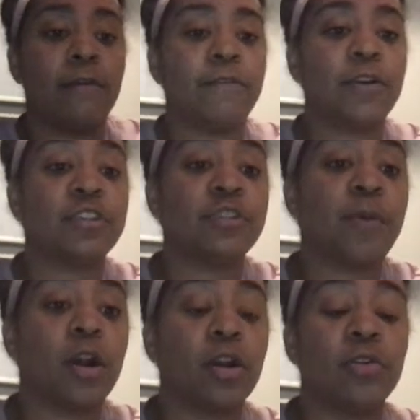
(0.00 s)
versus
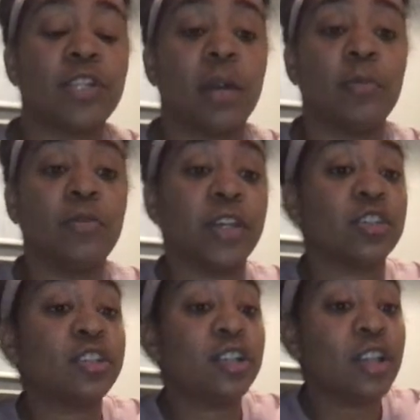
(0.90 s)
particles that are moving
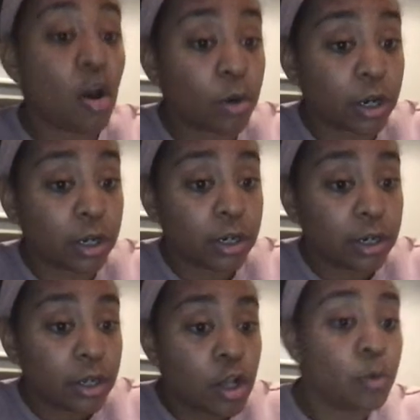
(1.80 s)
slower
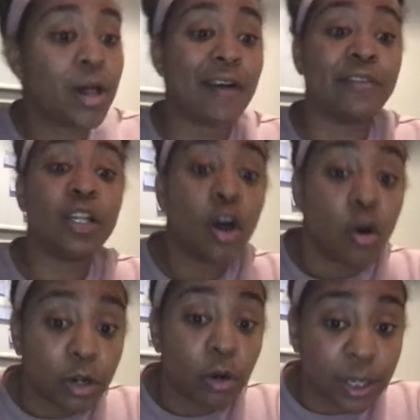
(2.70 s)
will have a
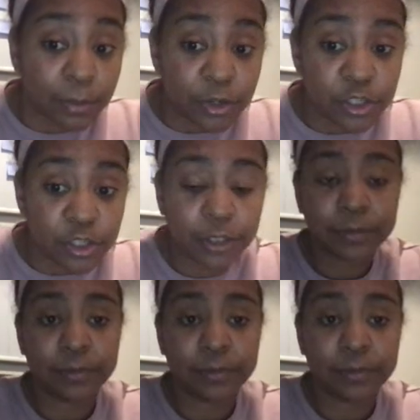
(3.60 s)
lower temperature.